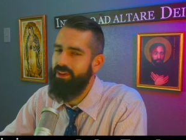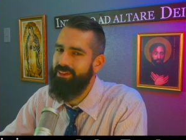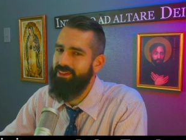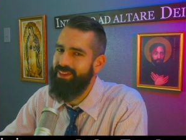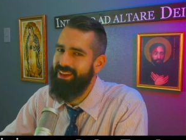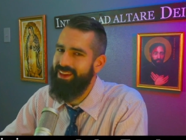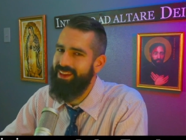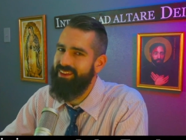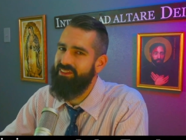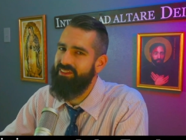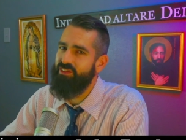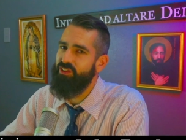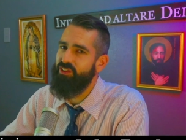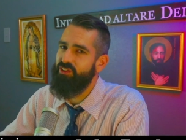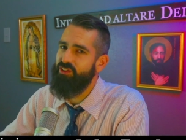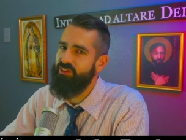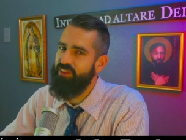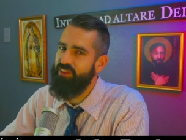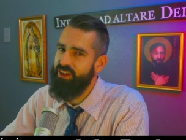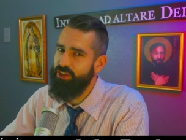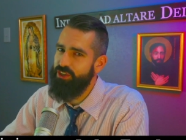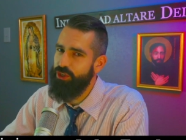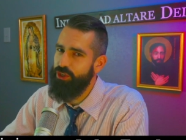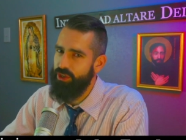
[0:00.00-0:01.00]
these
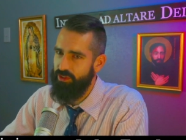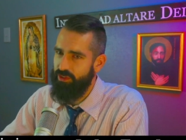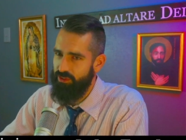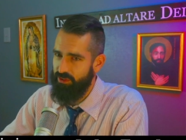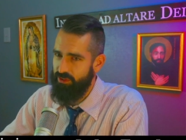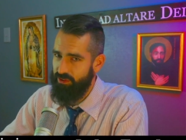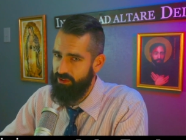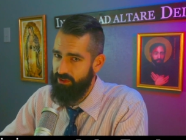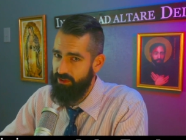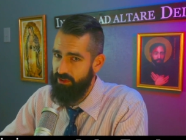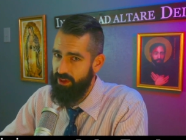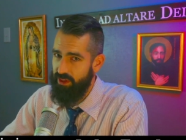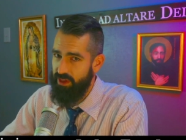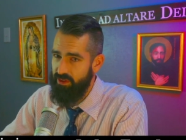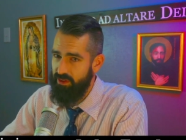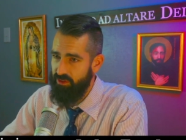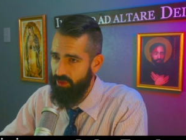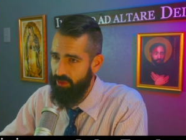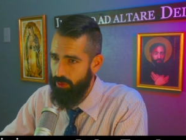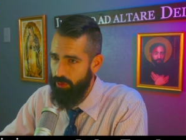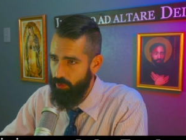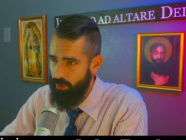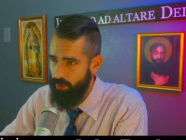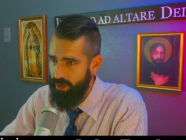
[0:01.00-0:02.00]
decisions, these
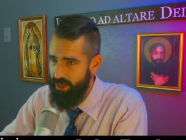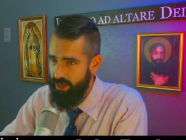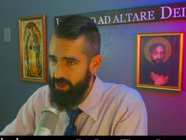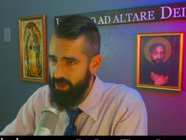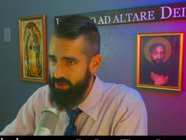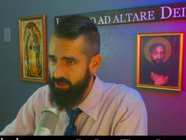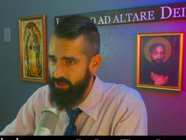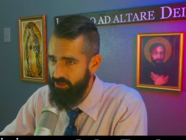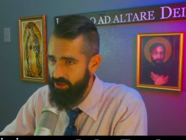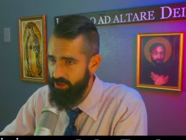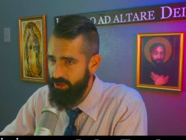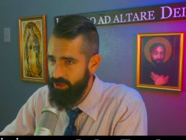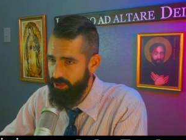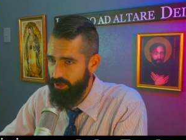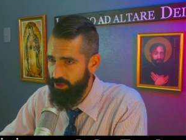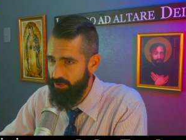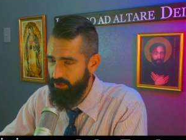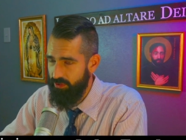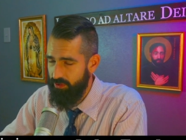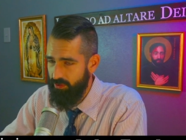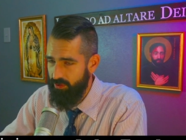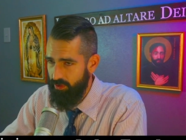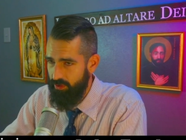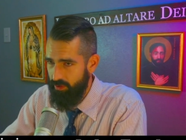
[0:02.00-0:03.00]
three decisions